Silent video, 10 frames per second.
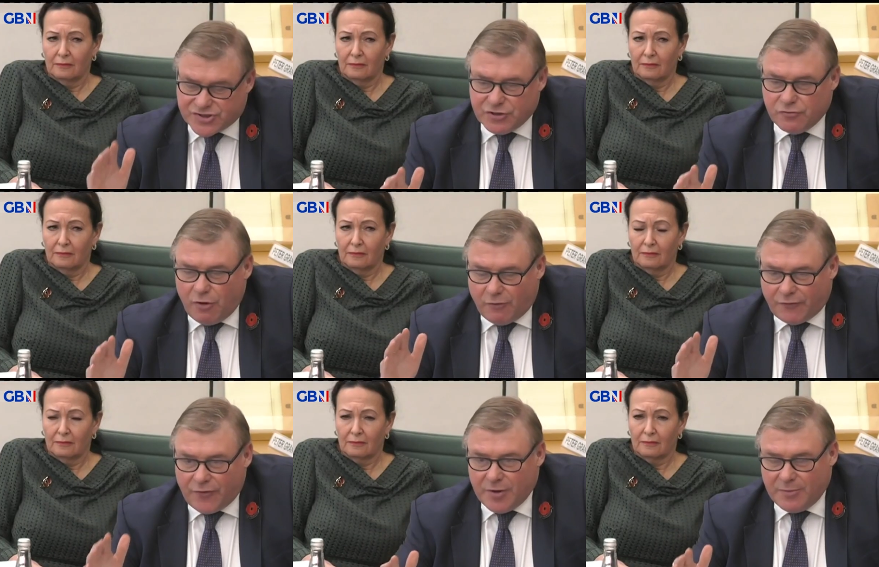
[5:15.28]
Speaker 1: not
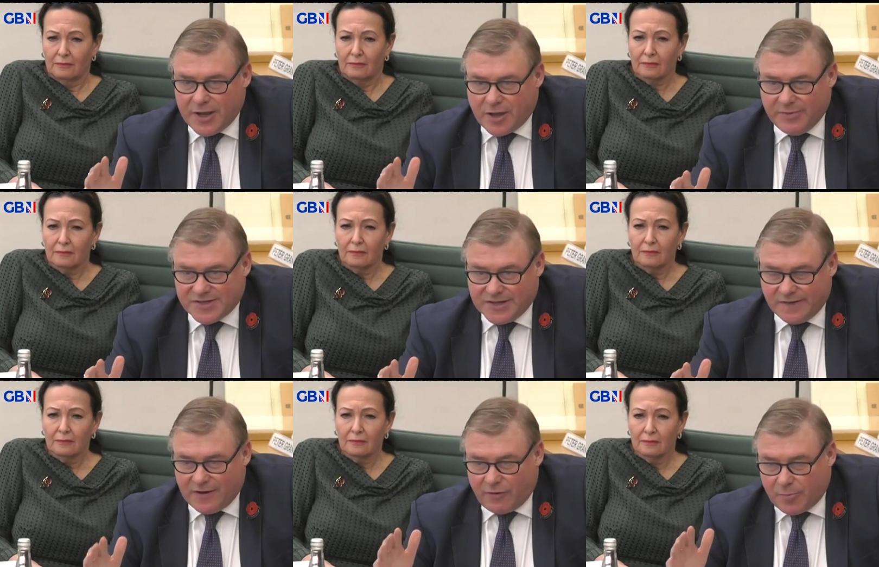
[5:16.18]
firmly committing. There
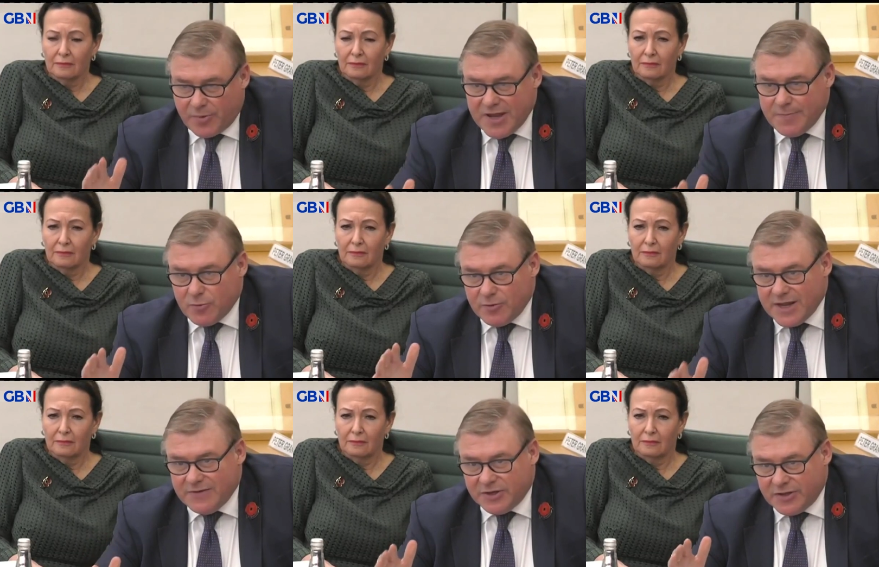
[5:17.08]
are people
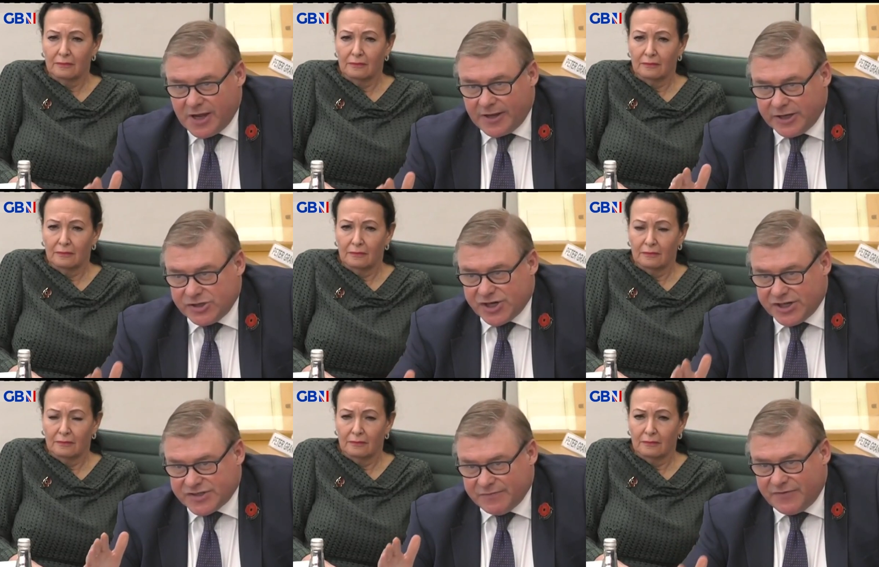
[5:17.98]
leaving the N H S in
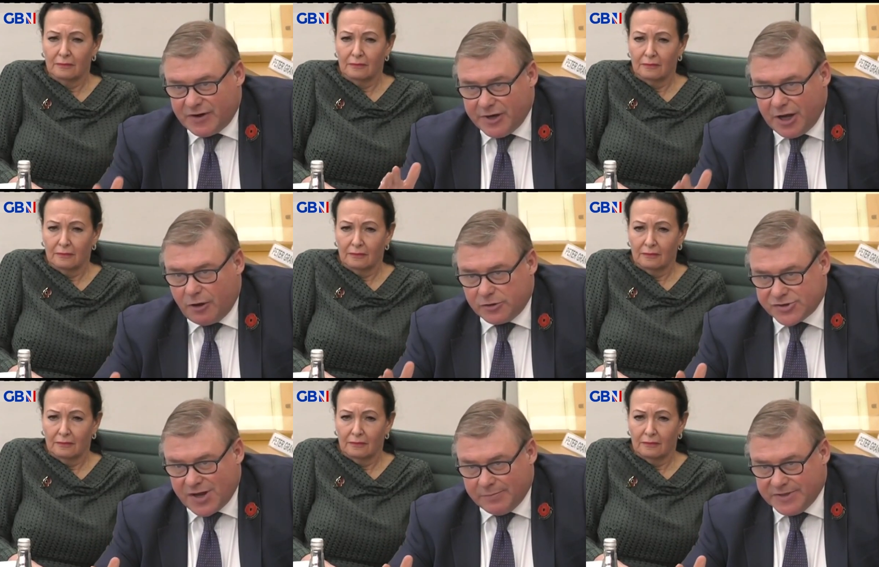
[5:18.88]
very large
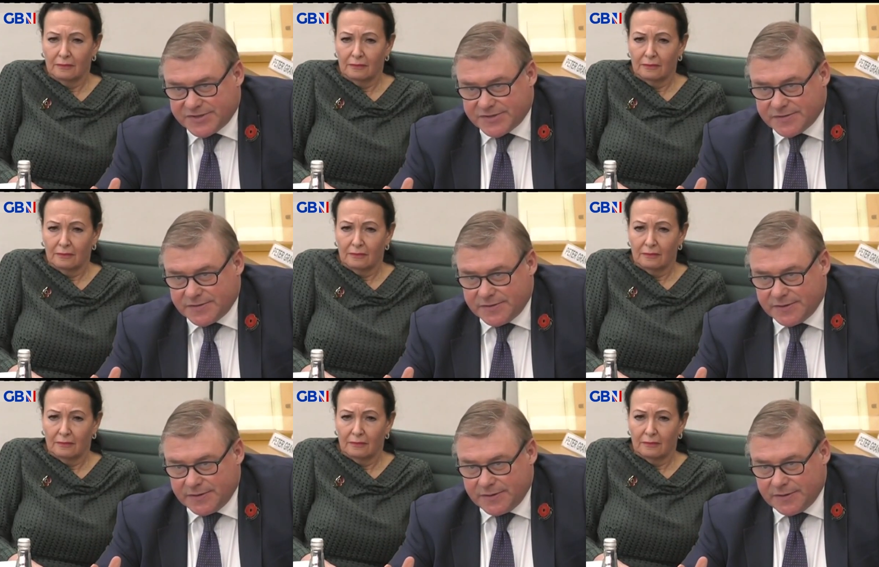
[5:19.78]
numbers.
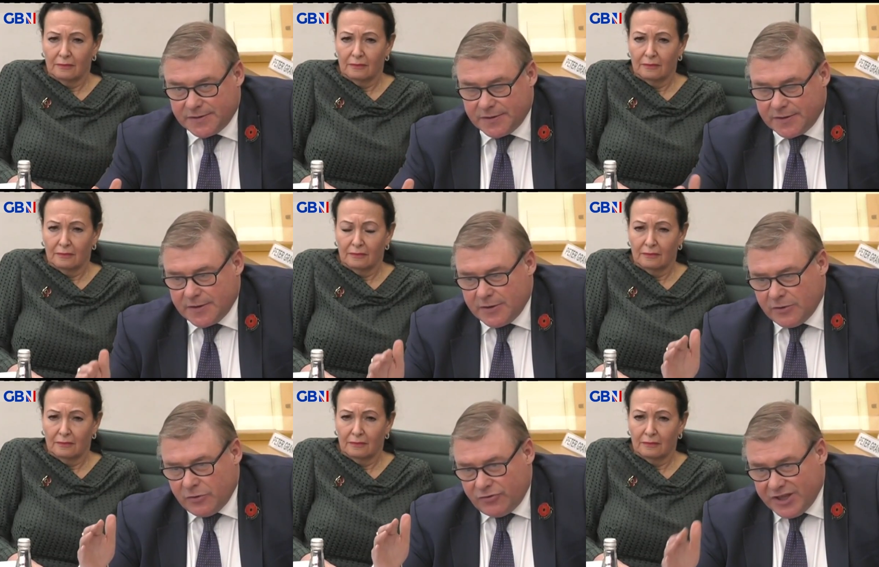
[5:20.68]

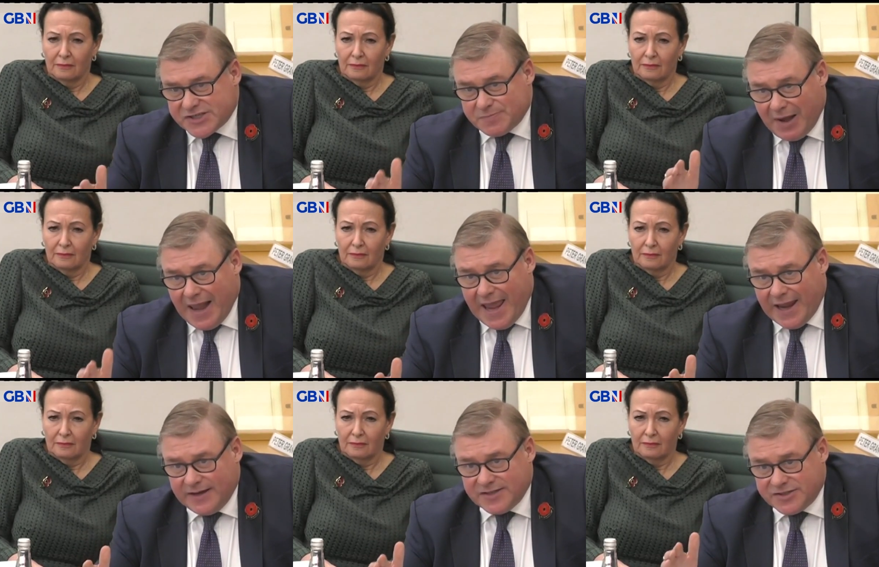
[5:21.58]
This plan is
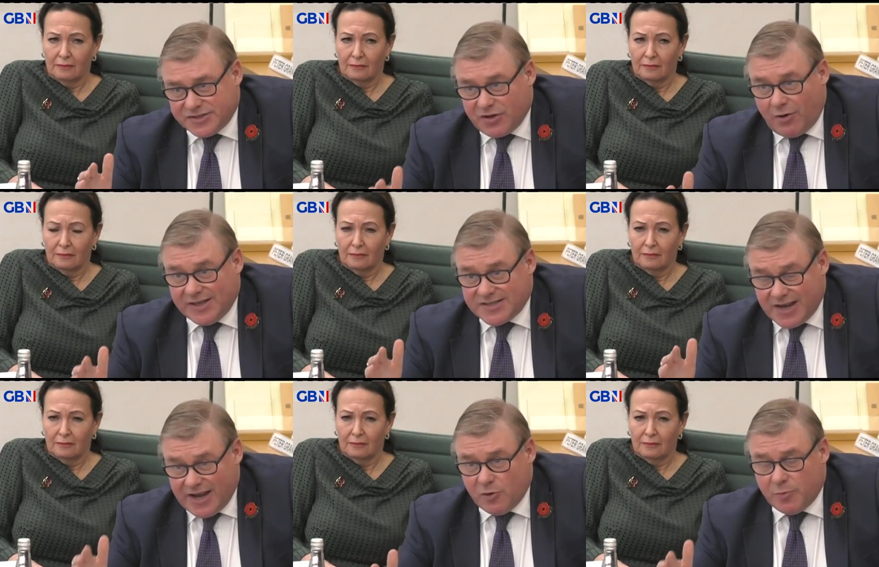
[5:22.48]
designed to
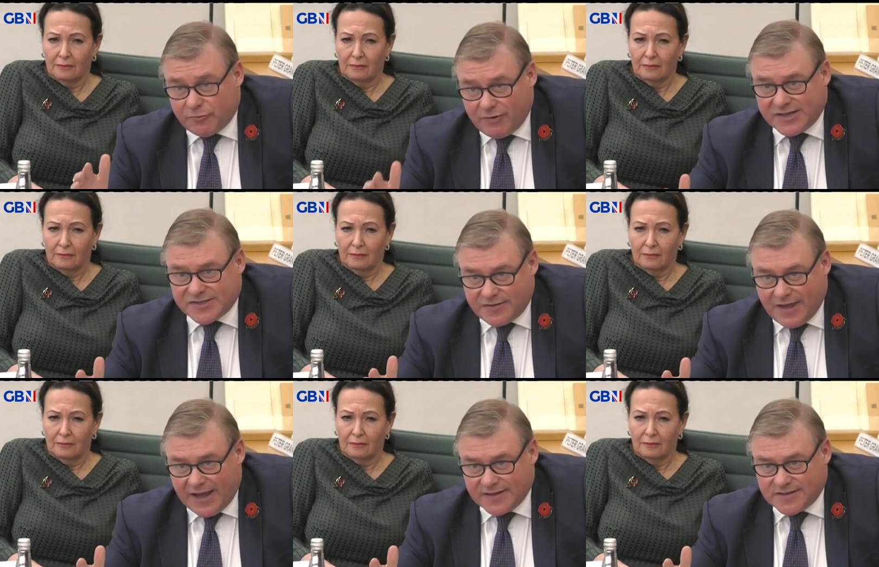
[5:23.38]
help arrest
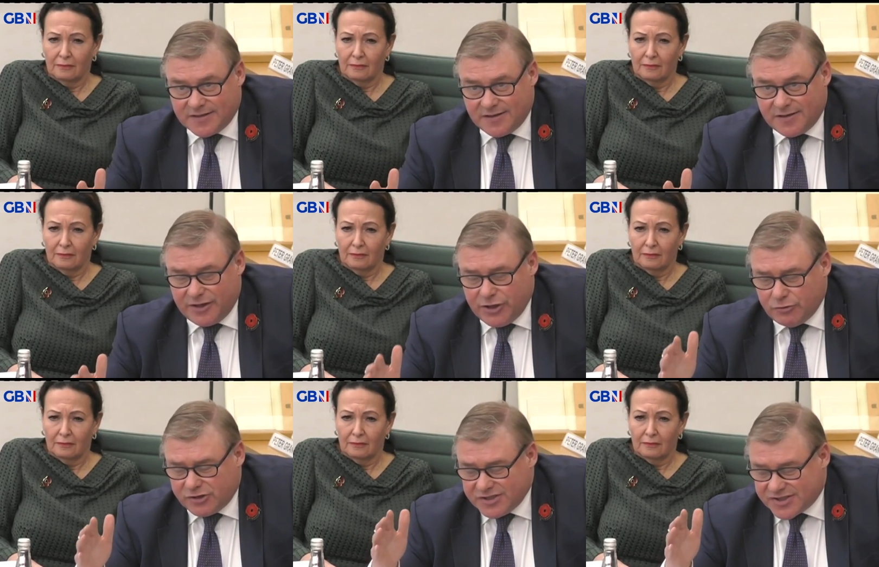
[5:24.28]
that. You
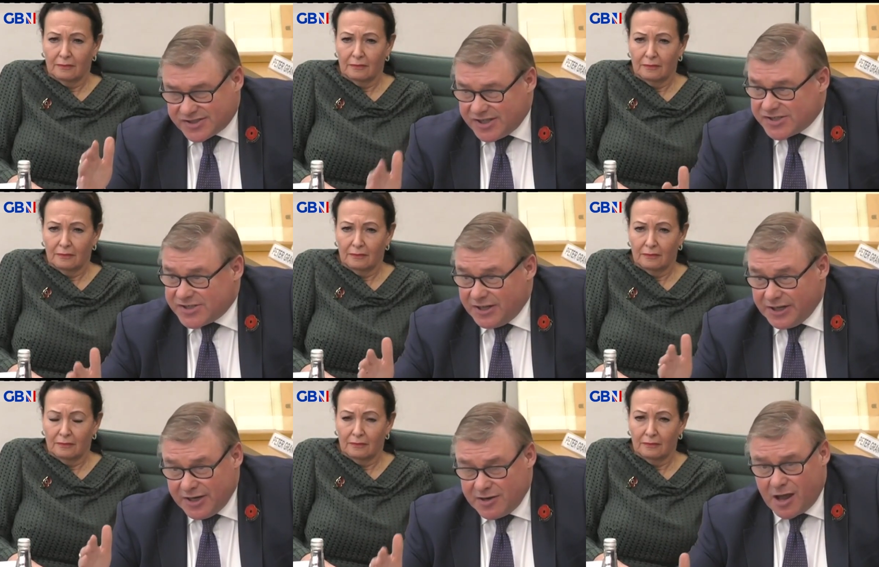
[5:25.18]
consistently,
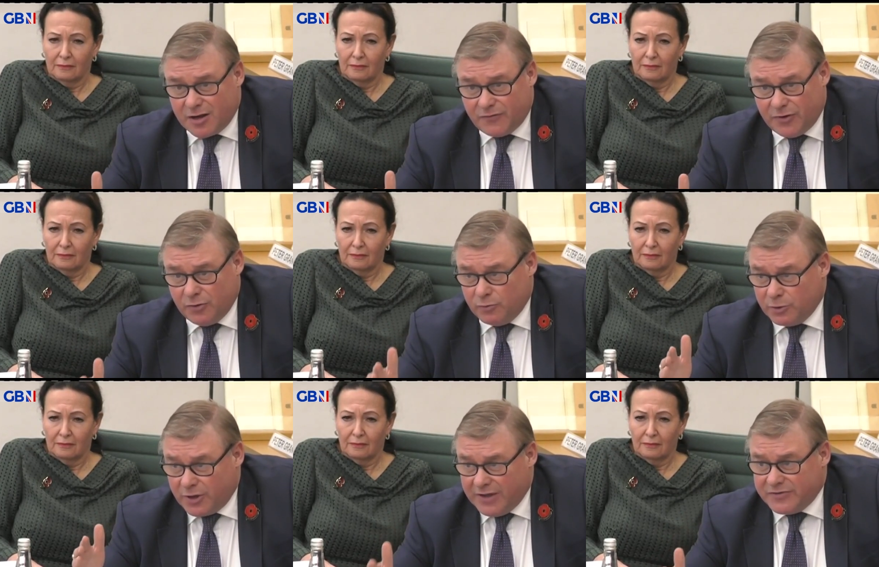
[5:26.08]
none of you will
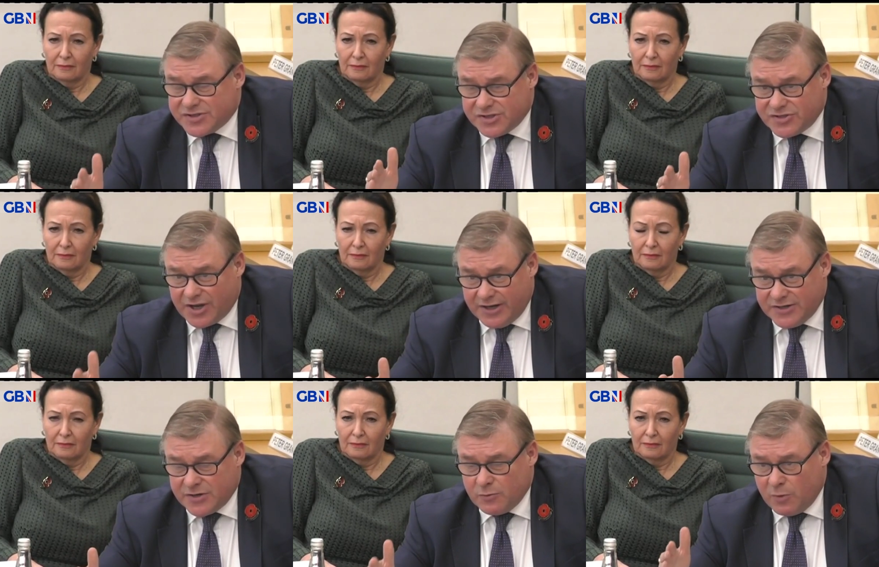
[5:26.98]
give us a date
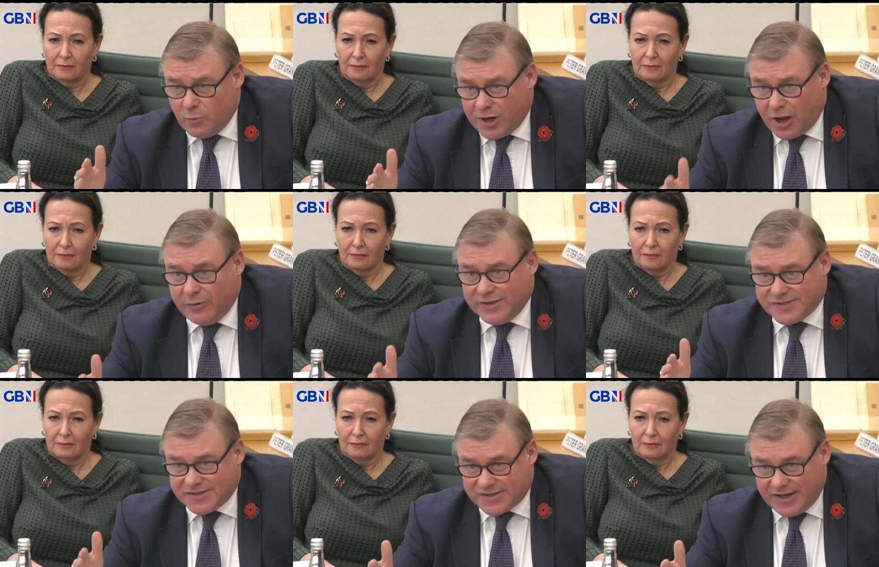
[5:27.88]
when we're going to
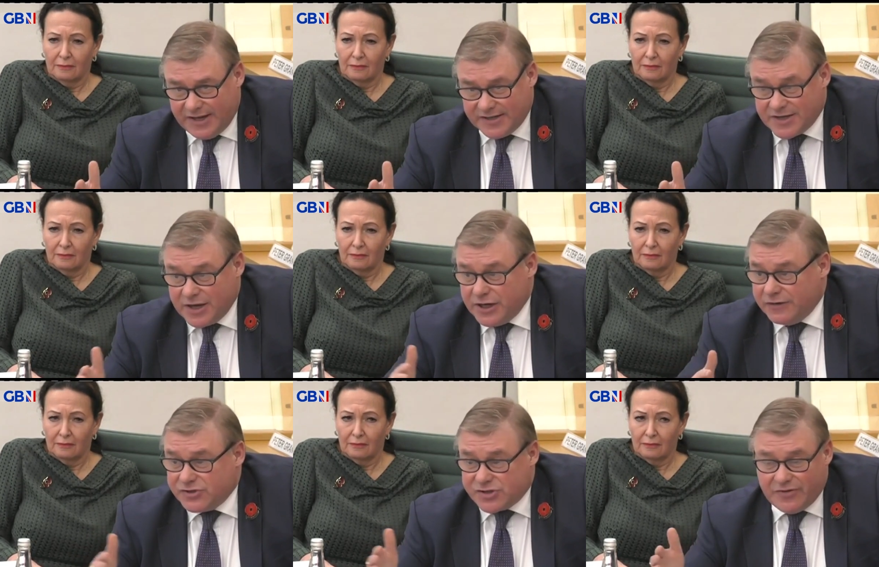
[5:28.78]
see it. You've just
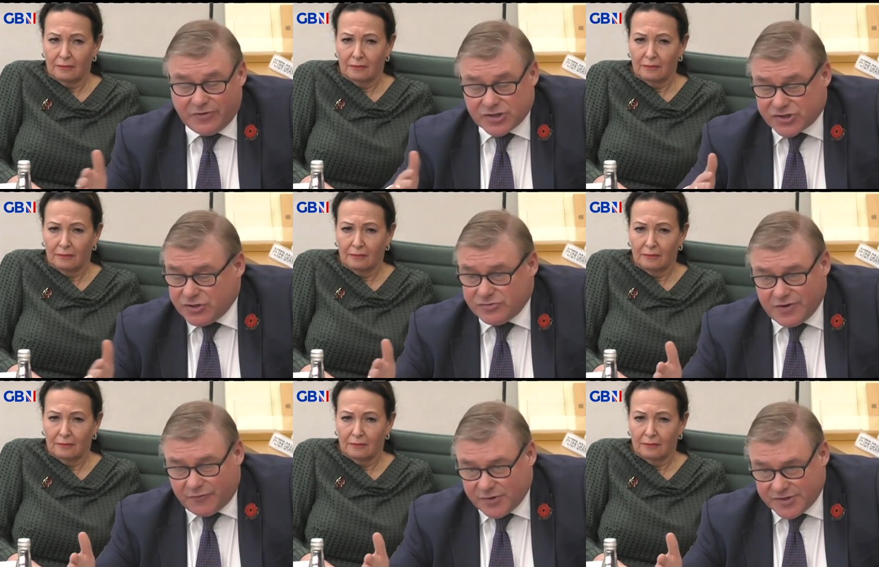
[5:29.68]
given us two
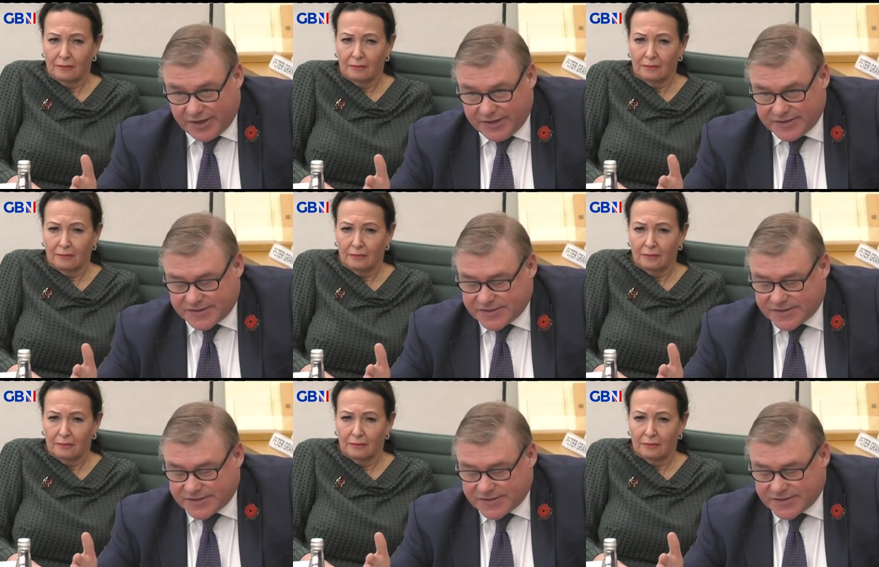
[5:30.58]
different dates.